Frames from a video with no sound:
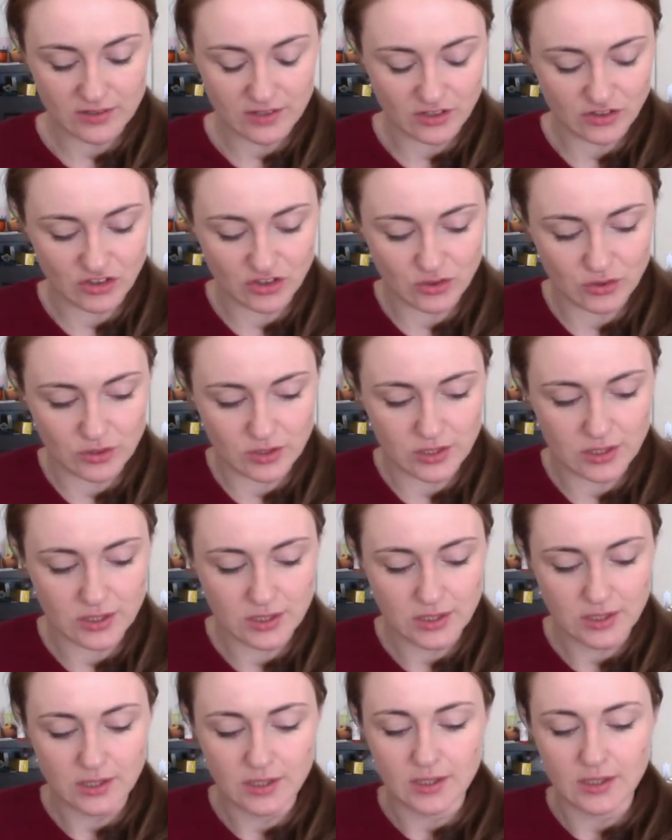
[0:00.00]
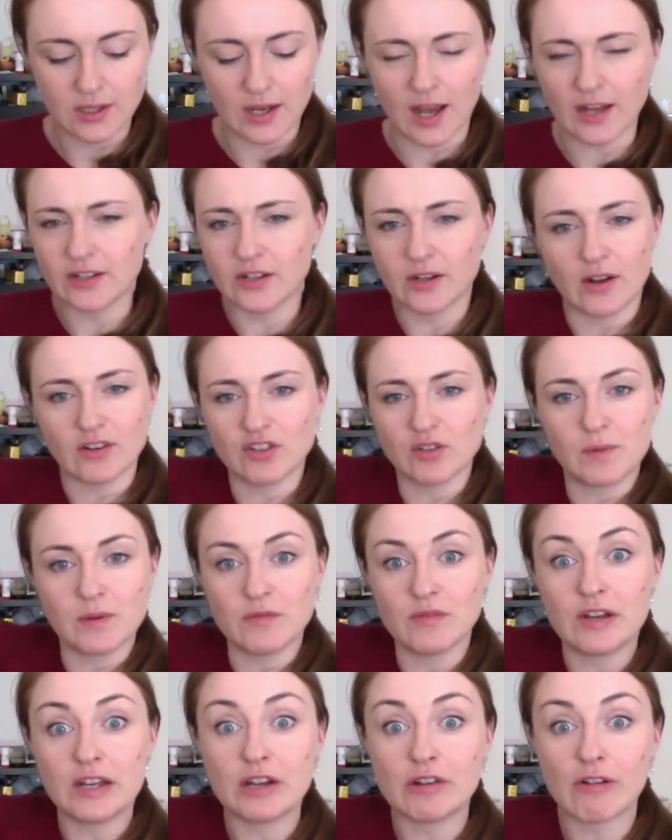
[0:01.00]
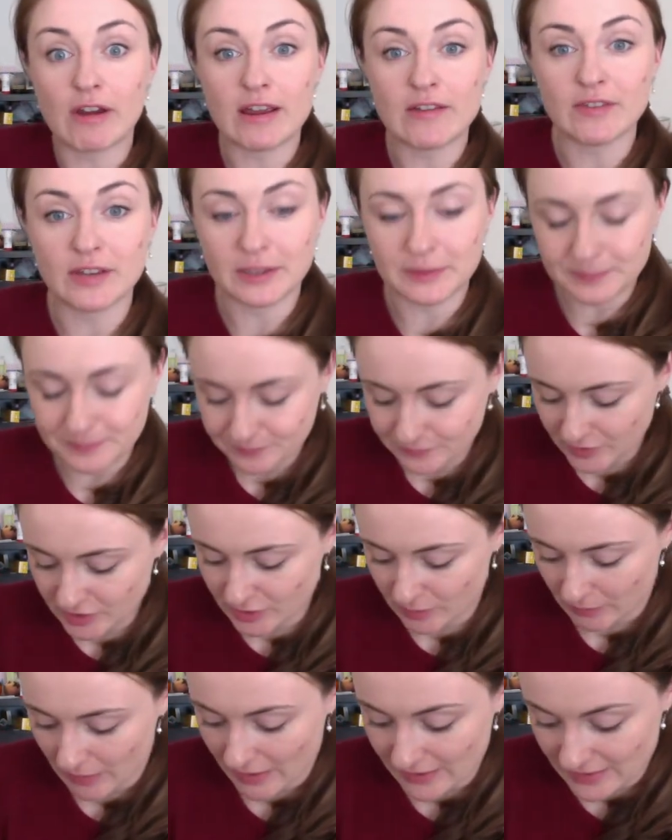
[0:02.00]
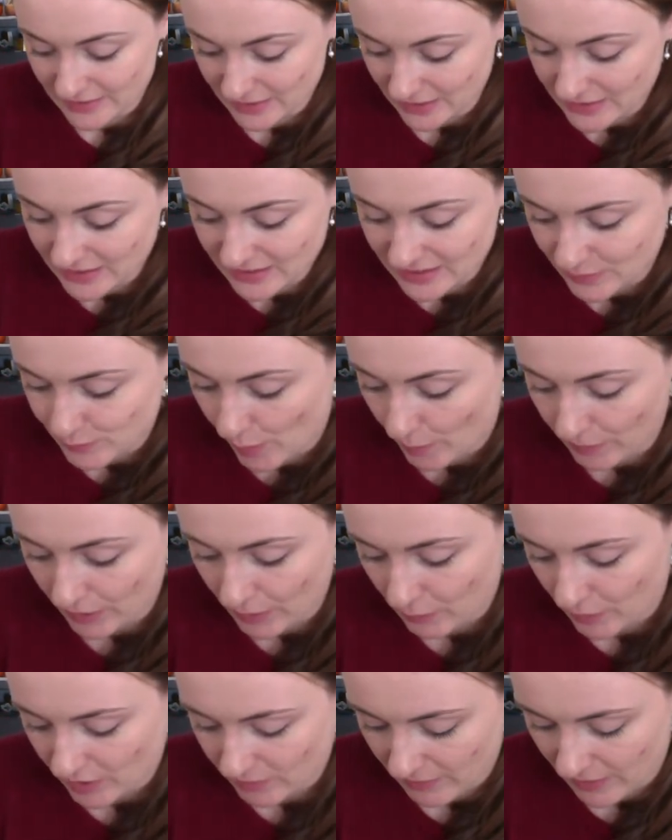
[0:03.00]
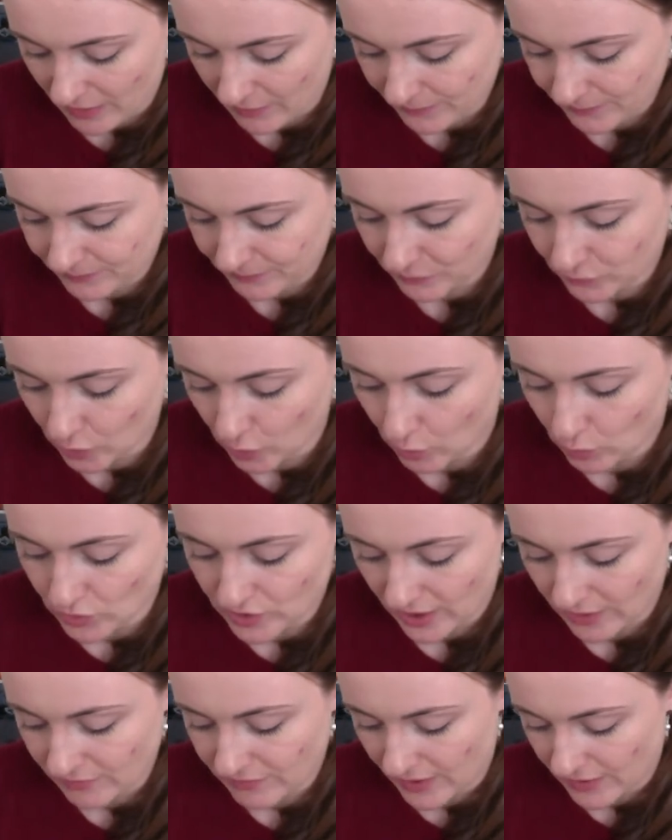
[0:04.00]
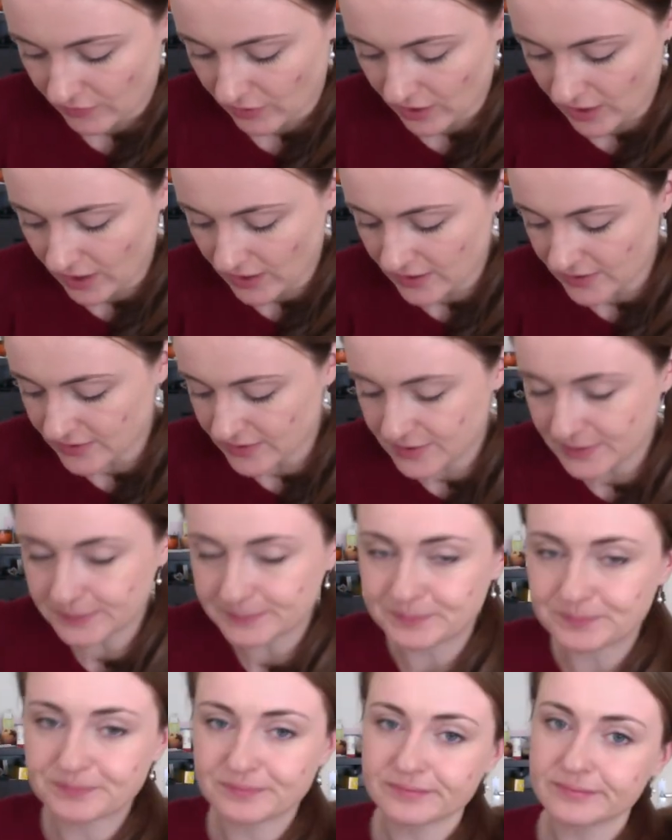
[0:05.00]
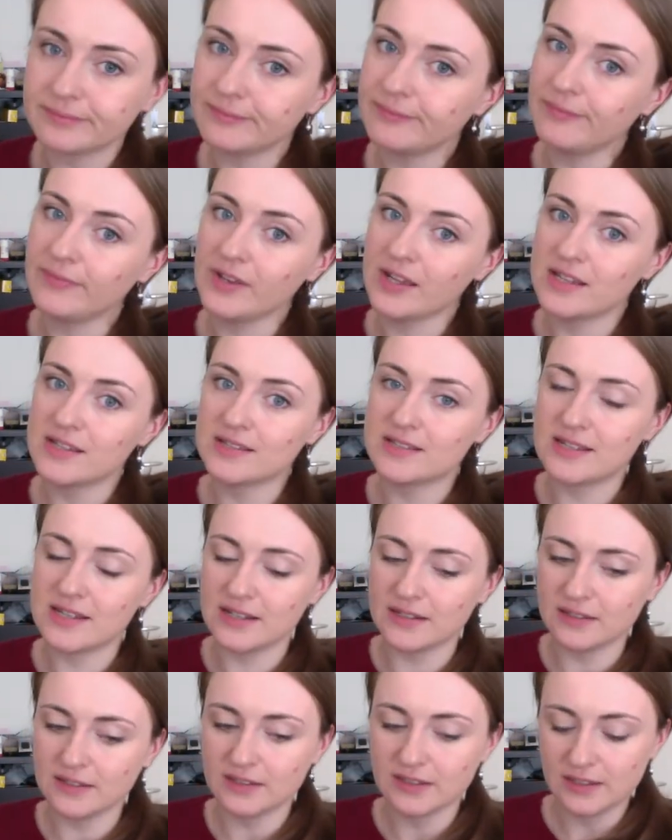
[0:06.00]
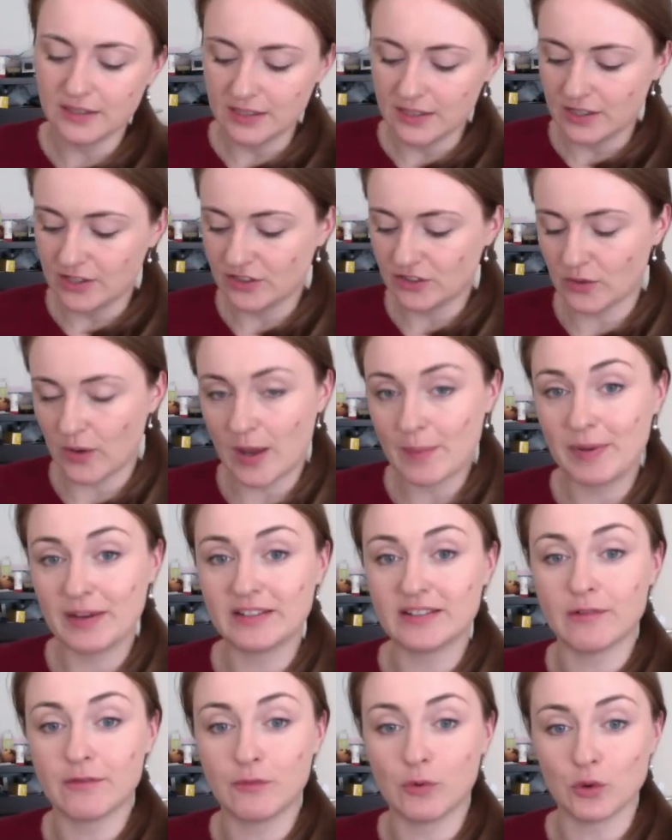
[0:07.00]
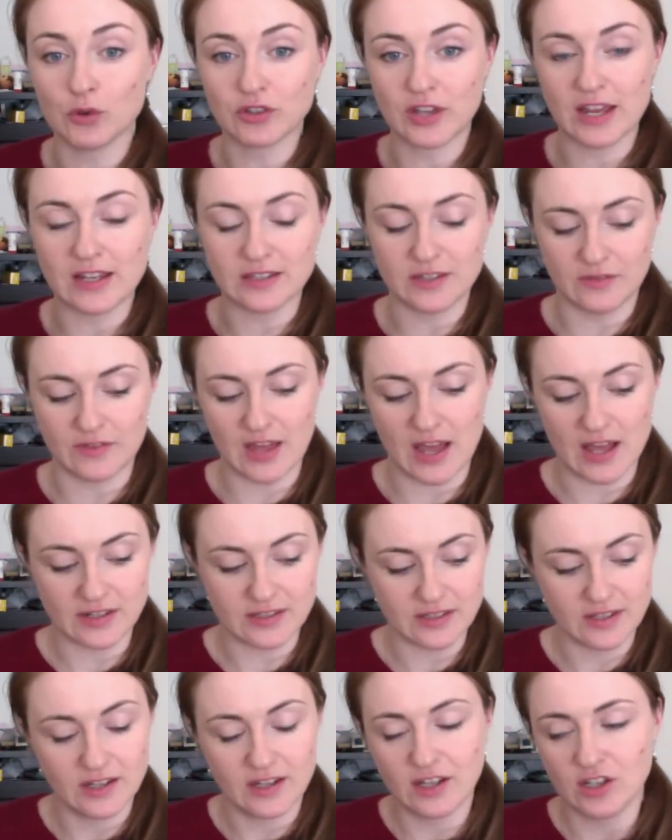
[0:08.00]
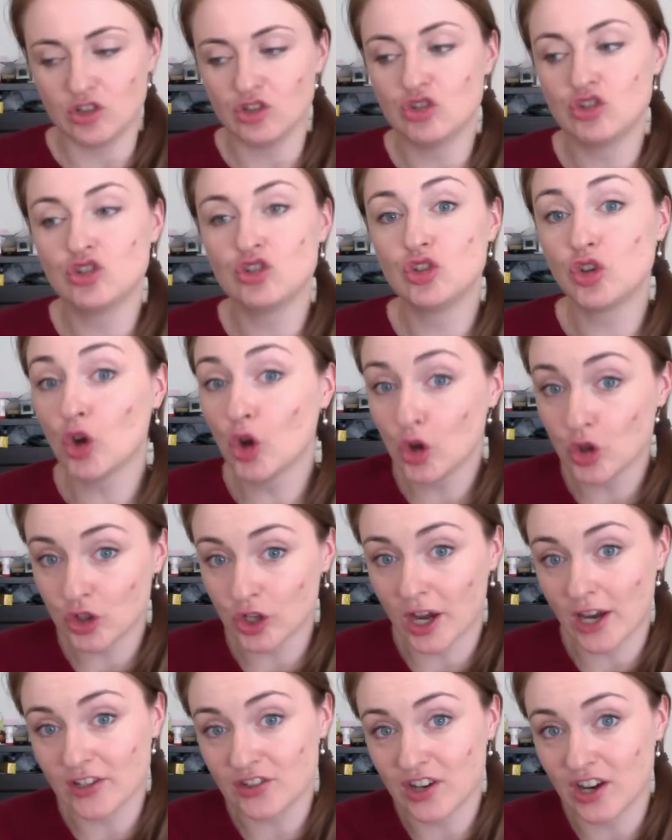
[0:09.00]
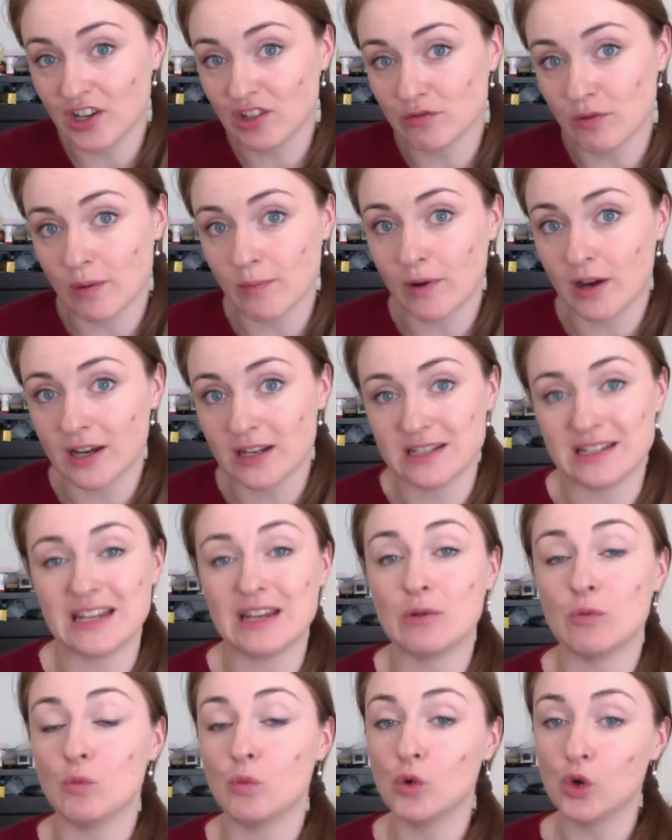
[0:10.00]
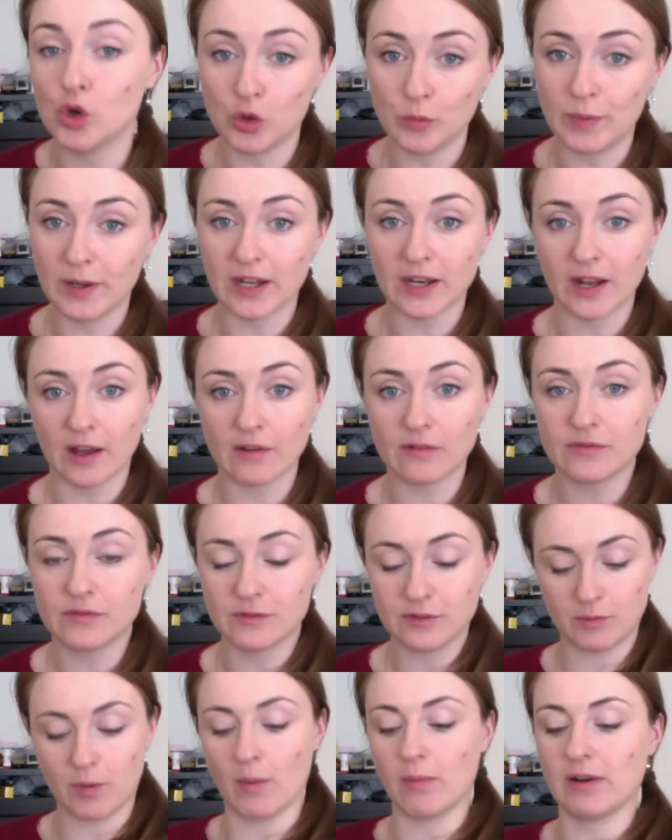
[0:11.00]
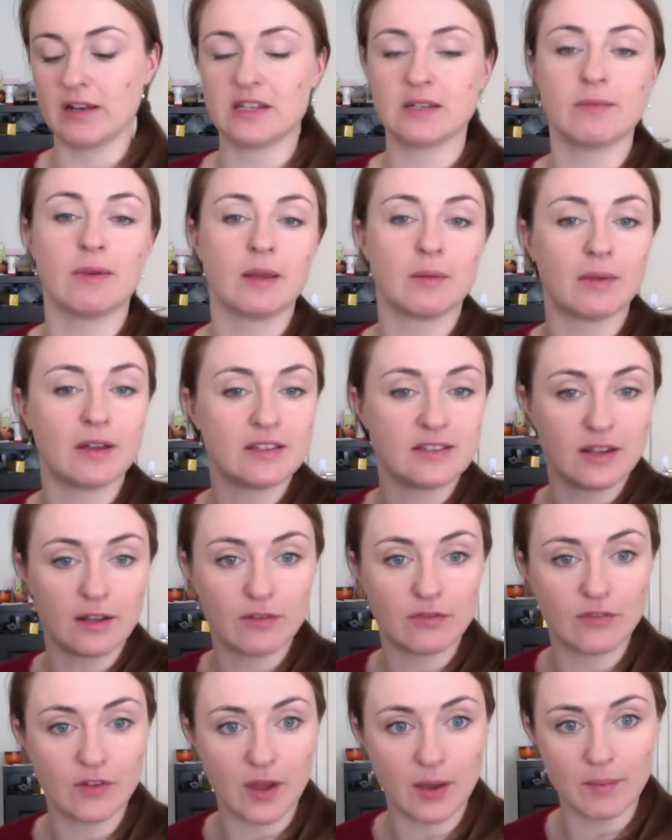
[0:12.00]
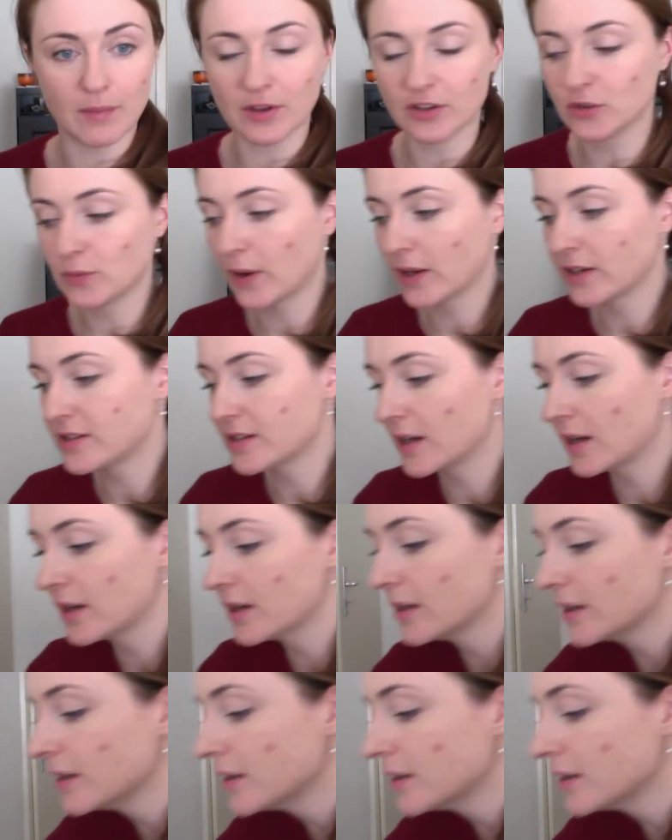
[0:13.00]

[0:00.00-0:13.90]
I don't know, I've just been really craving something like this, and this is probably one of my all-time favorite colors. It's teal, so I picked up 4 skeins of that. Should I change my mind, it would be enough probably to make myself a sweater.